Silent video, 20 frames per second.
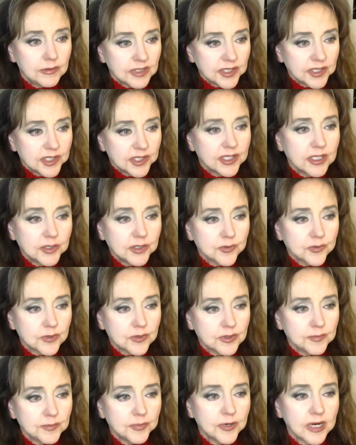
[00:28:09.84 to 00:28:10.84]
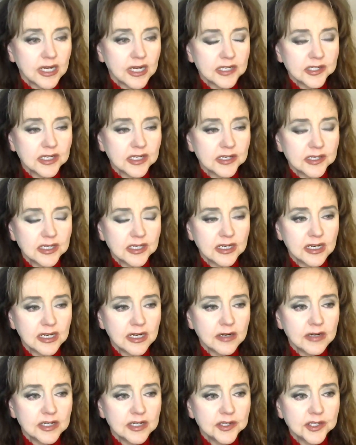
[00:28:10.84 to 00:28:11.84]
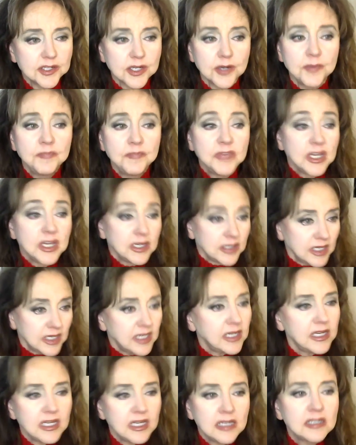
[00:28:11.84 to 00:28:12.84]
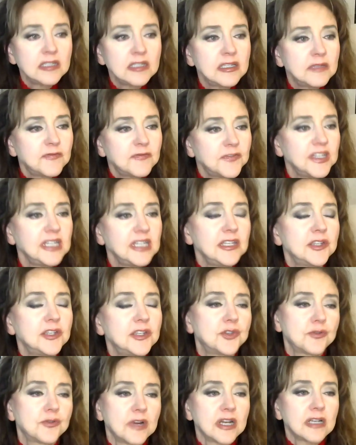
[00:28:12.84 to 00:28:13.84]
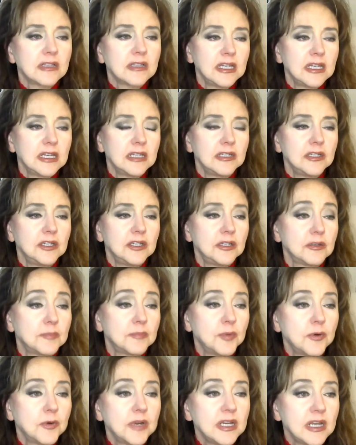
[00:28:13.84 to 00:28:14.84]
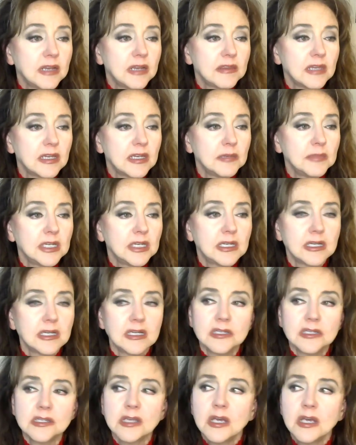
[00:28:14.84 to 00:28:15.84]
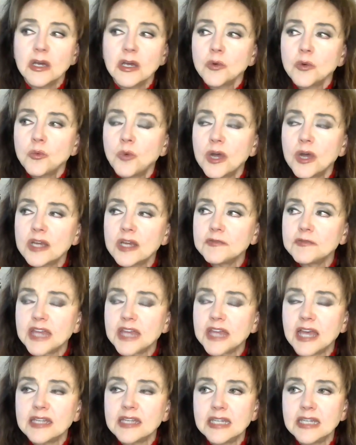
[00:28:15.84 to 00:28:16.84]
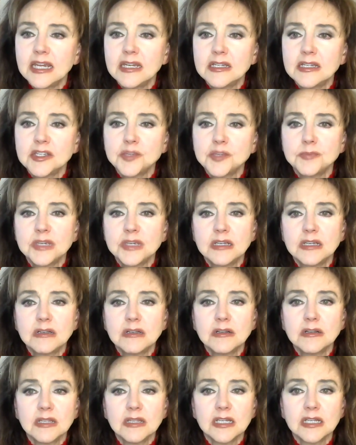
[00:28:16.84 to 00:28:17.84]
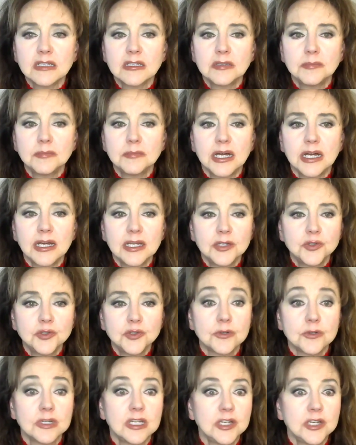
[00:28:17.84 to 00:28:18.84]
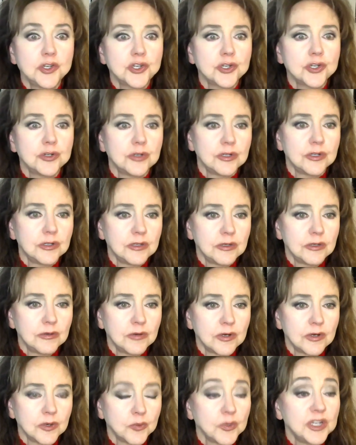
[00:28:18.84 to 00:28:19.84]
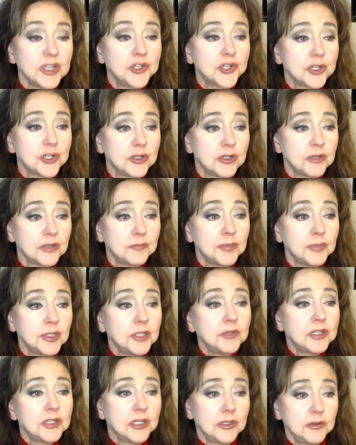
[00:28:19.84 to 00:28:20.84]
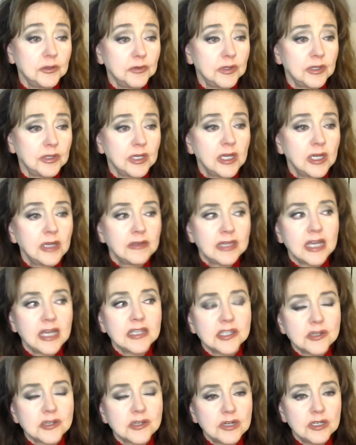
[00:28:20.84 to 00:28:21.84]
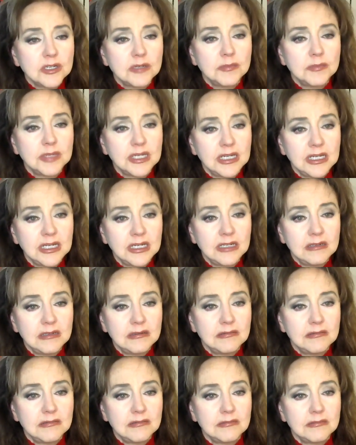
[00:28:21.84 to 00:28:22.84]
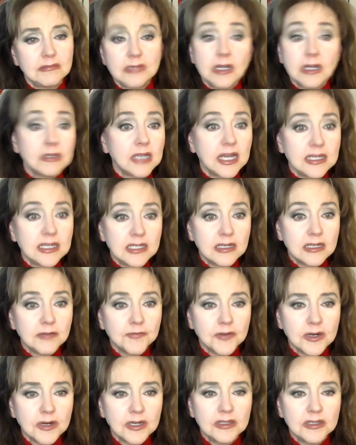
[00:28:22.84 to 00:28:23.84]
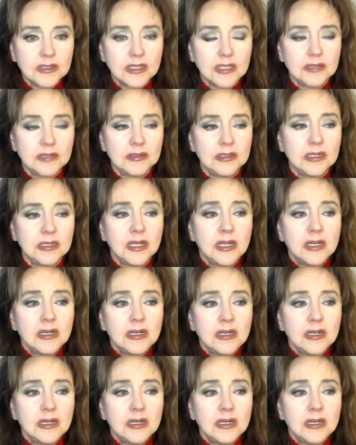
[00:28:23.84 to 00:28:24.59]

the central processing area. So it feeds directly into your point, I think, because what if that data is being collected by traditional or original Bluetooth? That's going to be a lot different than